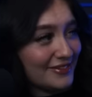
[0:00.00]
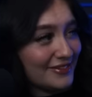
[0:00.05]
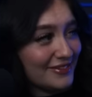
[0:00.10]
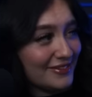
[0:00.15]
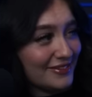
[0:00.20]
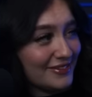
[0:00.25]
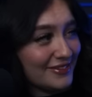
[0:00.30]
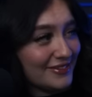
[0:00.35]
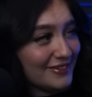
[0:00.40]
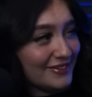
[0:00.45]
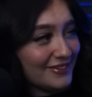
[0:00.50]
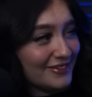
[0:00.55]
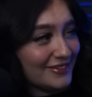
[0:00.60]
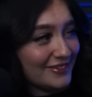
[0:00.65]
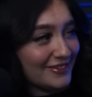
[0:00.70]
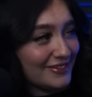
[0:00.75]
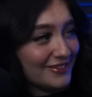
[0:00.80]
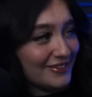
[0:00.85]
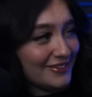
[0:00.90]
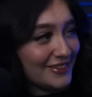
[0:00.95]

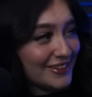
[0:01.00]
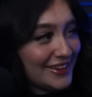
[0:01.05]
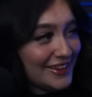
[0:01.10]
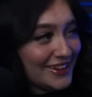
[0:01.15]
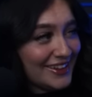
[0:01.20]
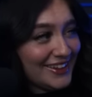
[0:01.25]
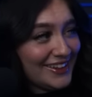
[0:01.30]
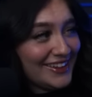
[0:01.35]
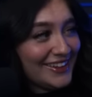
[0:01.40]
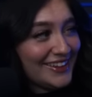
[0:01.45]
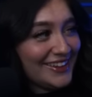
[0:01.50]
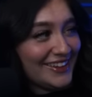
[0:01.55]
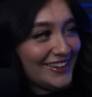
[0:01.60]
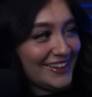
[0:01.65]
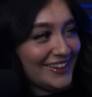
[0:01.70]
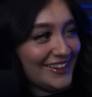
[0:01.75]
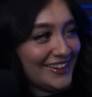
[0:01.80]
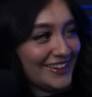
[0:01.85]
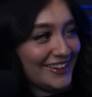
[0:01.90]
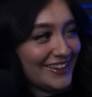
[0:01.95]

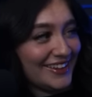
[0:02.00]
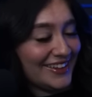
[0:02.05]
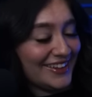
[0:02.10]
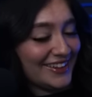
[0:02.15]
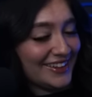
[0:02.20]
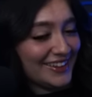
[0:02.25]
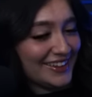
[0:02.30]
[no speech]